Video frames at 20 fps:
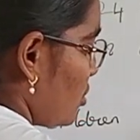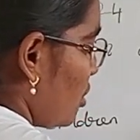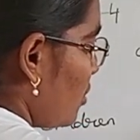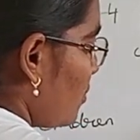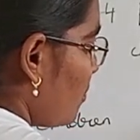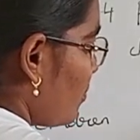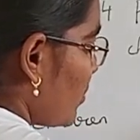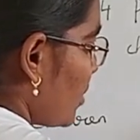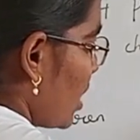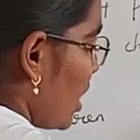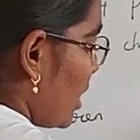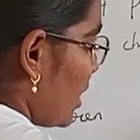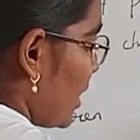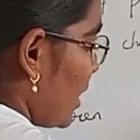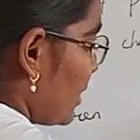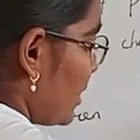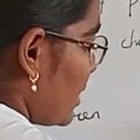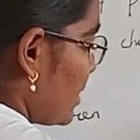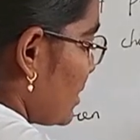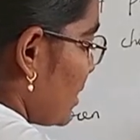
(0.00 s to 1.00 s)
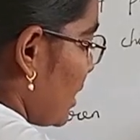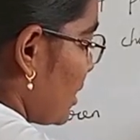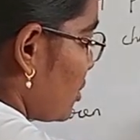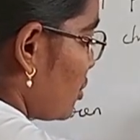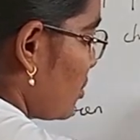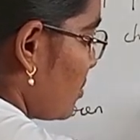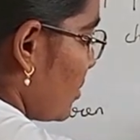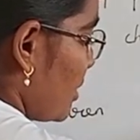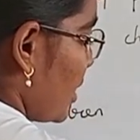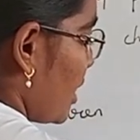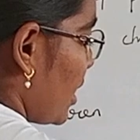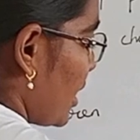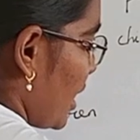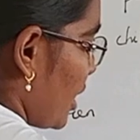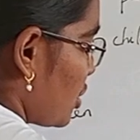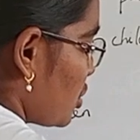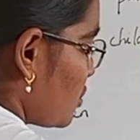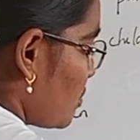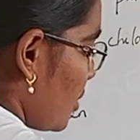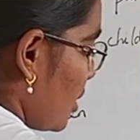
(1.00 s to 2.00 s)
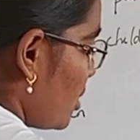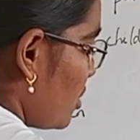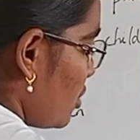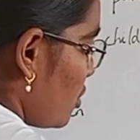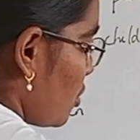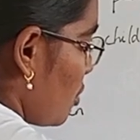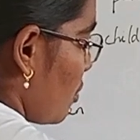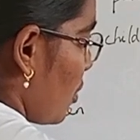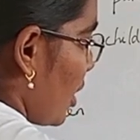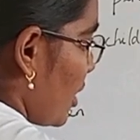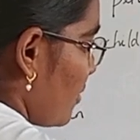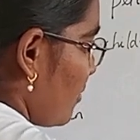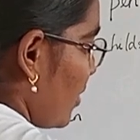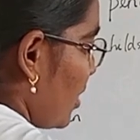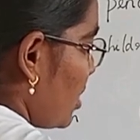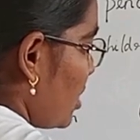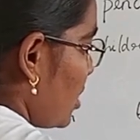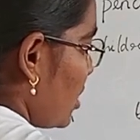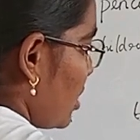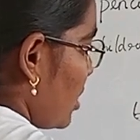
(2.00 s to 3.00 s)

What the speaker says: So let us assume here x1, y1,